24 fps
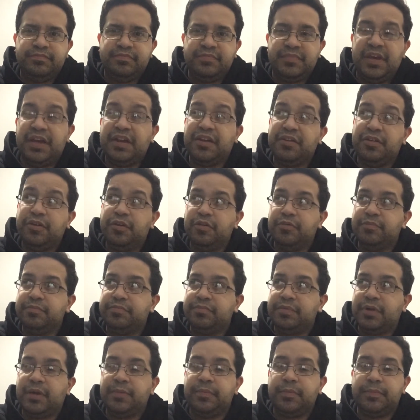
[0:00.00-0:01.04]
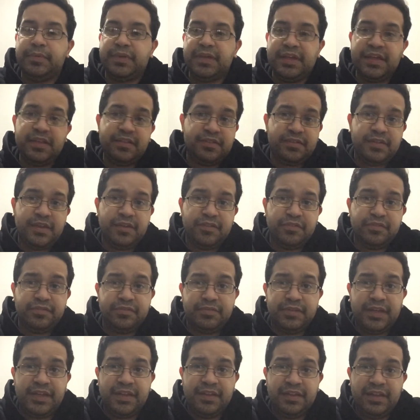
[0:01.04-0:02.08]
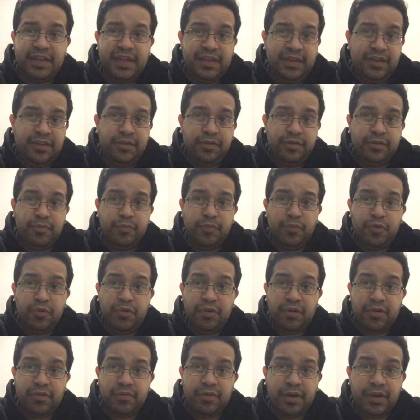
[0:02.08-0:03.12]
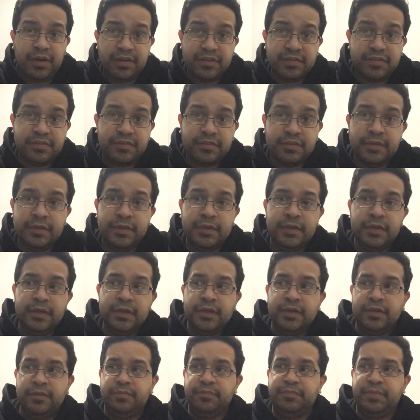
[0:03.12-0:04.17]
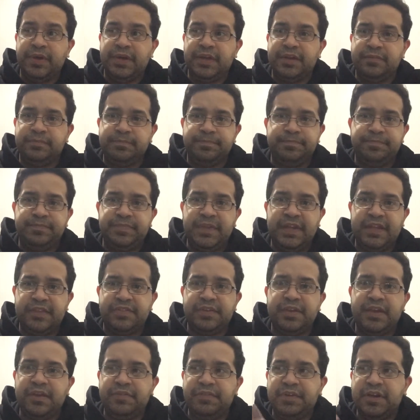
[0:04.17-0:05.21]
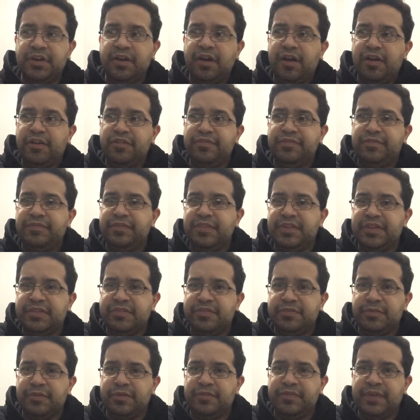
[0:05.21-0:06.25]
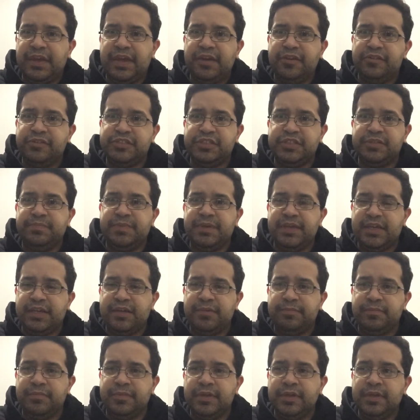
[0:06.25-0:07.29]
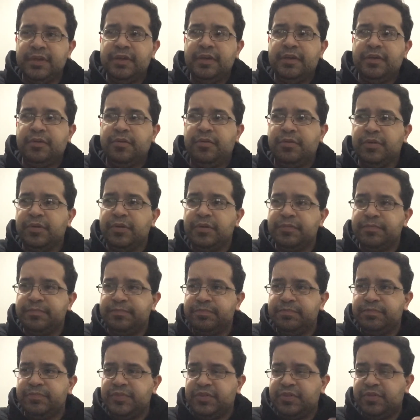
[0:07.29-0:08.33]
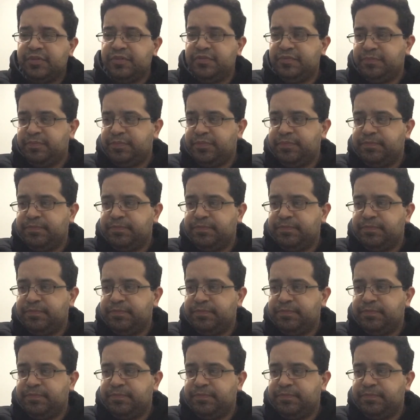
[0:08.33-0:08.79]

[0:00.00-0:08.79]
I don't know, probably itself like a light year or more across, but it's giving off this sort of energy beam or sort of